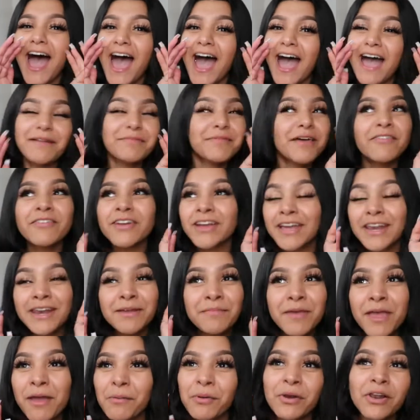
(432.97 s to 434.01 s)
I'm never gonna
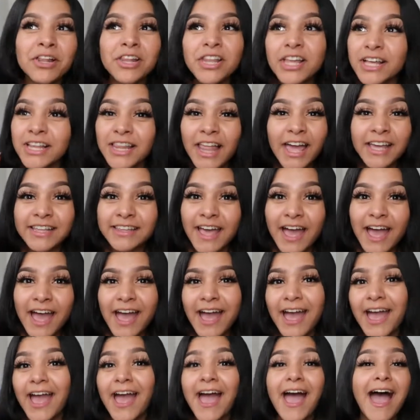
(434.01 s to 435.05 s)
be able to look like
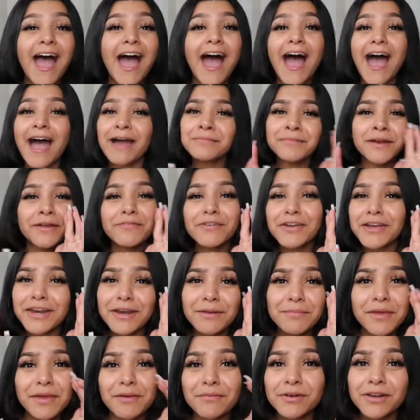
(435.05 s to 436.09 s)
that. I'm never
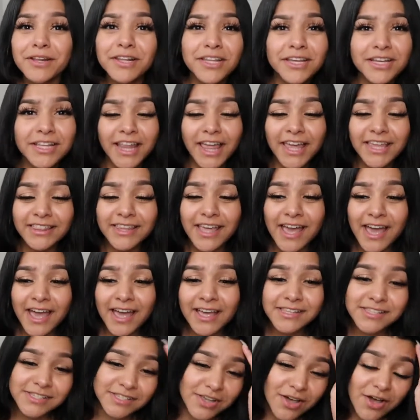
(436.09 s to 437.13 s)
gonna be able to look like
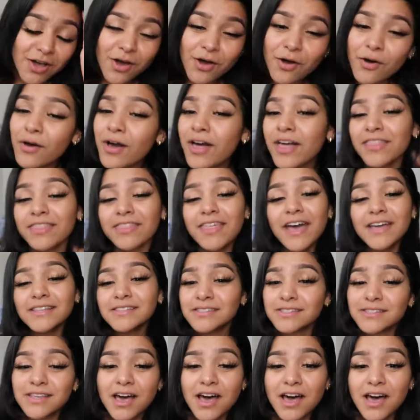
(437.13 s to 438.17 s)
that. So that
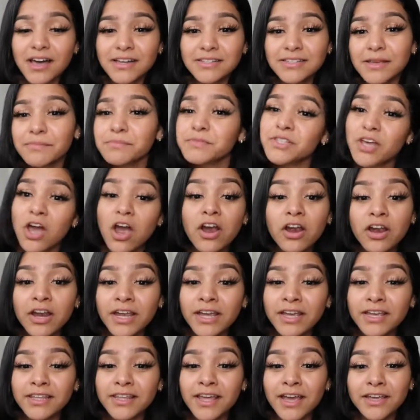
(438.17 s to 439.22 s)
sucks. I'm
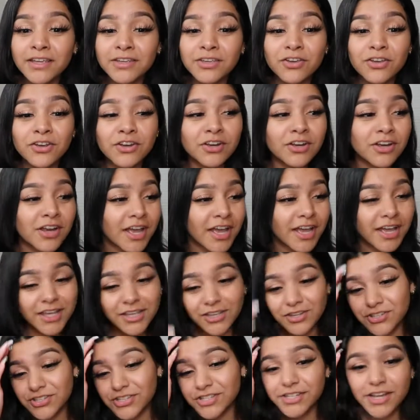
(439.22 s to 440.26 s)
sorry that you're
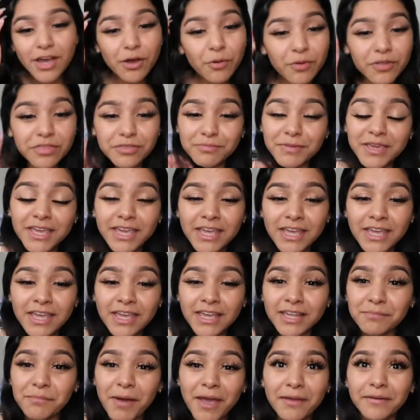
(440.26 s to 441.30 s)
stuck with
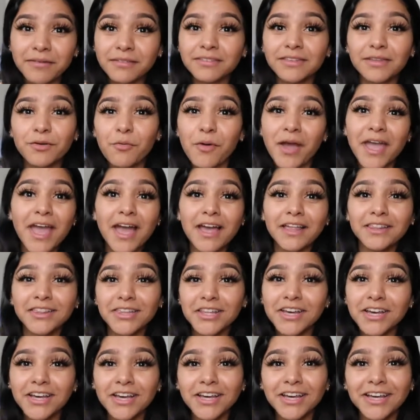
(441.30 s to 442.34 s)
me and the way I
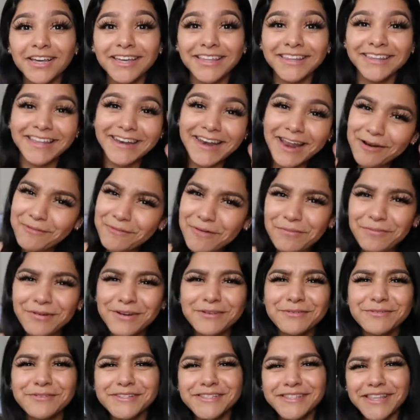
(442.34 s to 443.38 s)
look. And then I remember
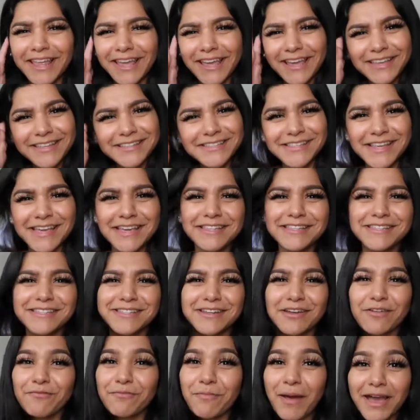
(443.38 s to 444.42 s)
he was like saying
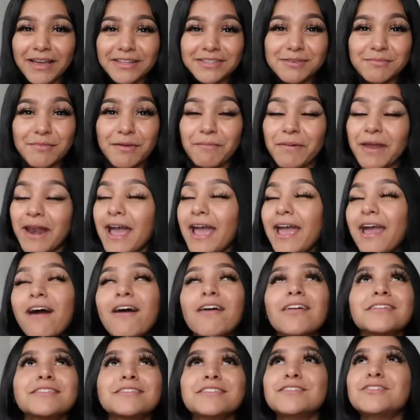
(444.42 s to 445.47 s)
stuff back to me, but I
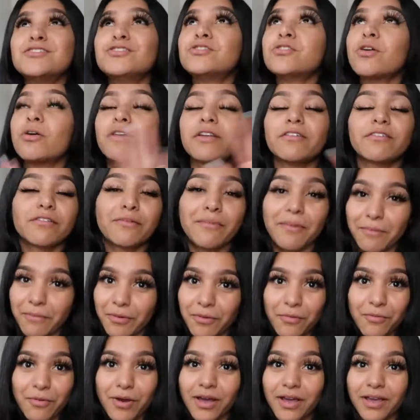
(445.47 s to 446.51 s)
honestly don't even
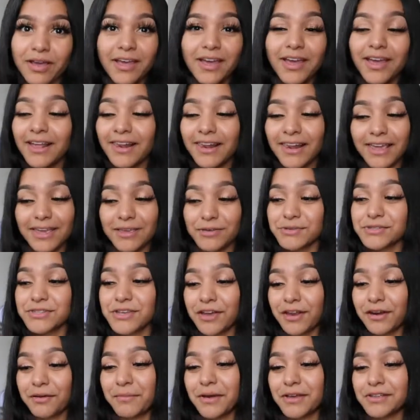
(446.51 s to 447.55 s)
remember what, like, he was
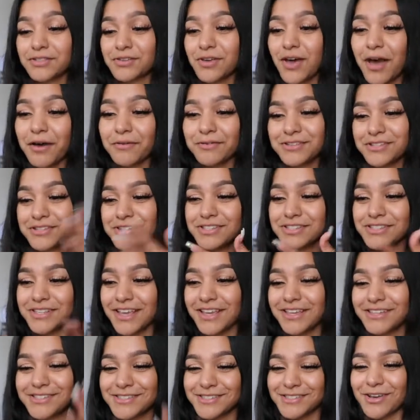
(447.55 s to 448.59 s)
talking about. So I was just
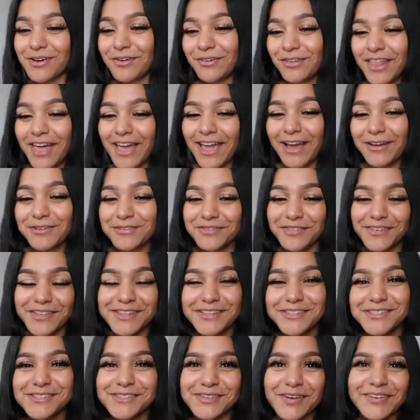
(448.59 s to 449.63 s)
like so, like, I was
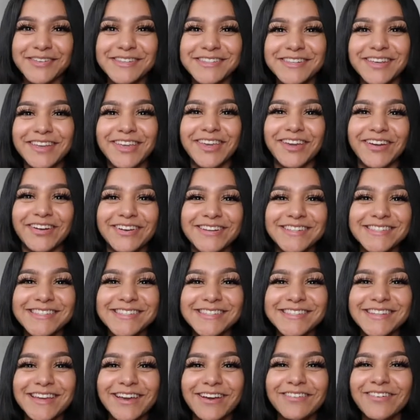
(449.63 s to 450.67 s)
feeling so insecure and
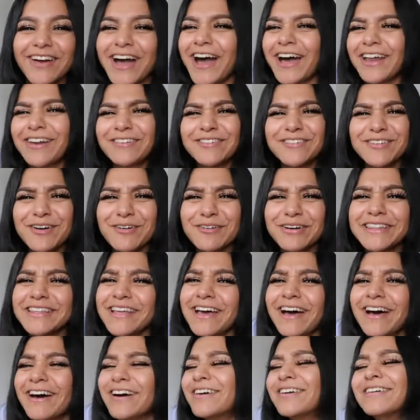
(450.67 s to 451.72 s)
stuff. I don't know what
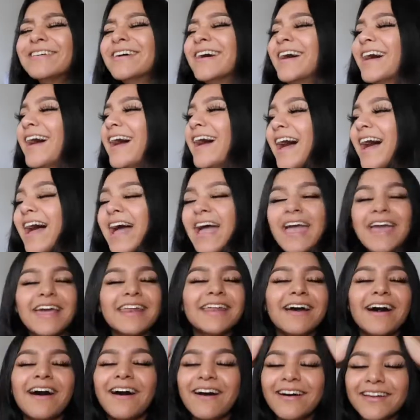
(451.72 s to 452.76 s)
the hell. And
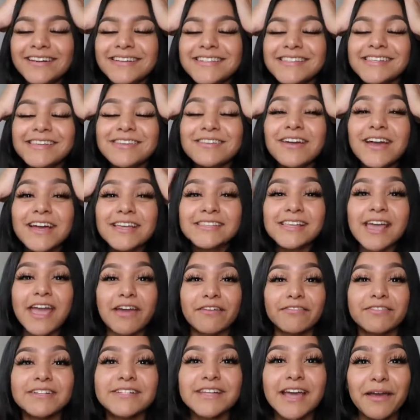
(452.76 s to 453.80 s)
honestly, you guys,
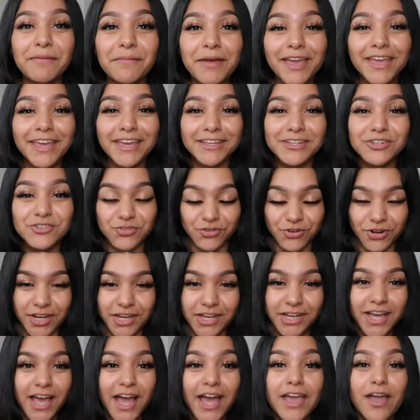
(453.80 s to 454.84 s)
every time I get
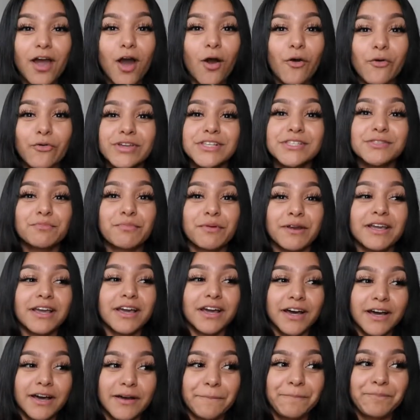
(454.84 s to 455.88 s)
drunk, I always bring
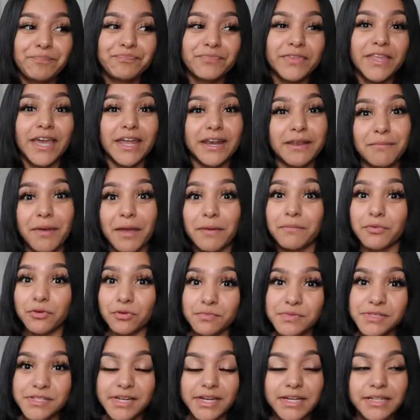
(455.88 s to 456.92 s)
up getting my
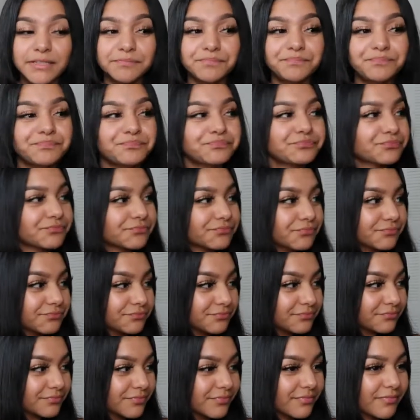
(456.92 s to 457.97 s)
boobs done.
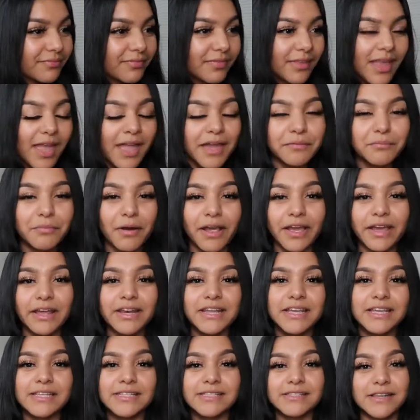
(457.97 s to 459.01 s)
And
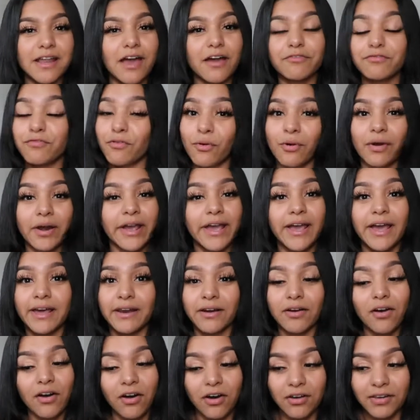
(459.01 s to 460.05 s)
Brian, he's not for it
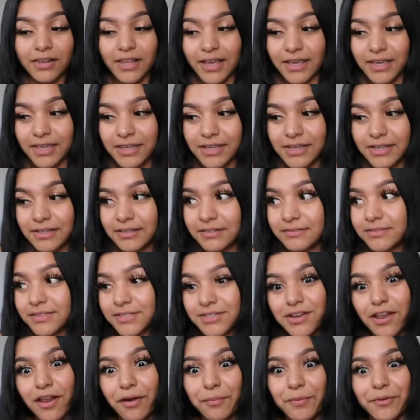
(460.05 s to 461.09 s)
at all. Like, he does
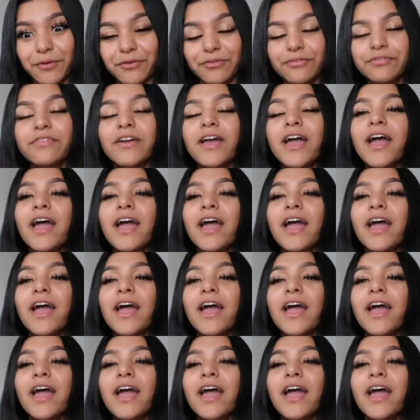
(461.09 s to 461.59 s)
not approve.